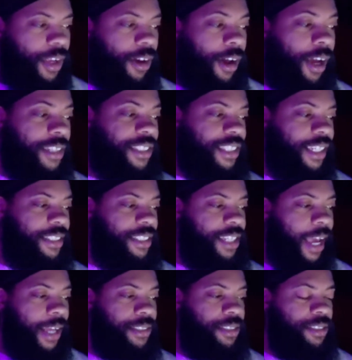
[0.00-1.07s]
Hawk says,
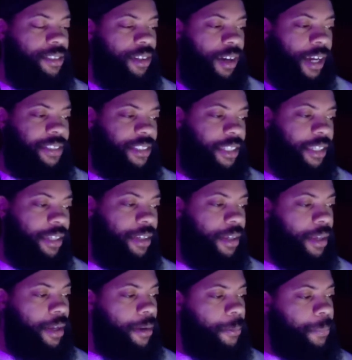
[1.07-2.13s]
yes, I see.
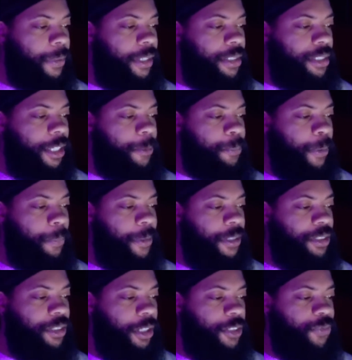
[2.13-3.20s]
Please keep up your
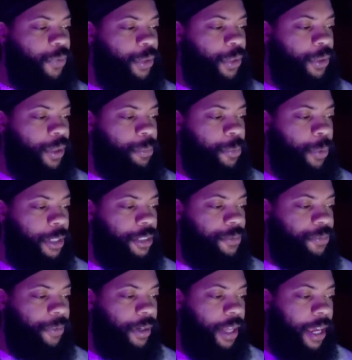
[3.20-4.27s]
search for the Liberation
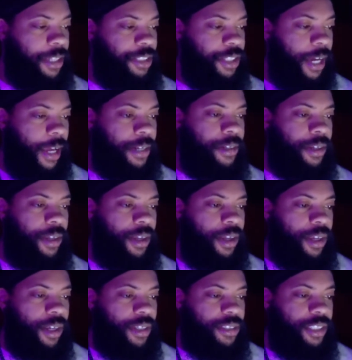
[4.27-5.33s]
Front, Edshot.
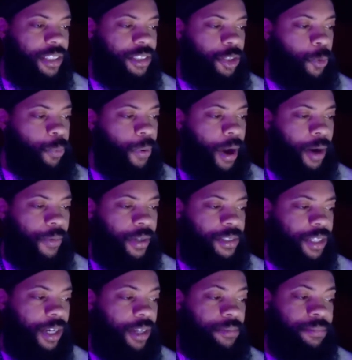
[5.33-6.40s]
Says, no
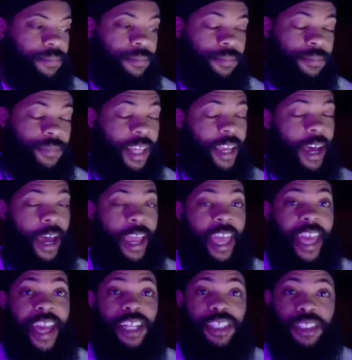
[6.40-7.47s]
progress, huh? They got
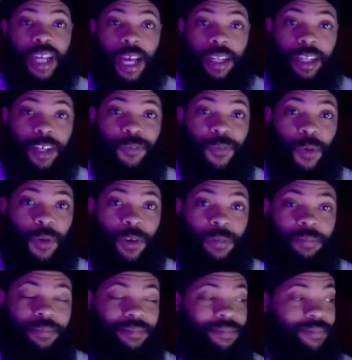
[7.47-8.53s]
Edshot looking for him?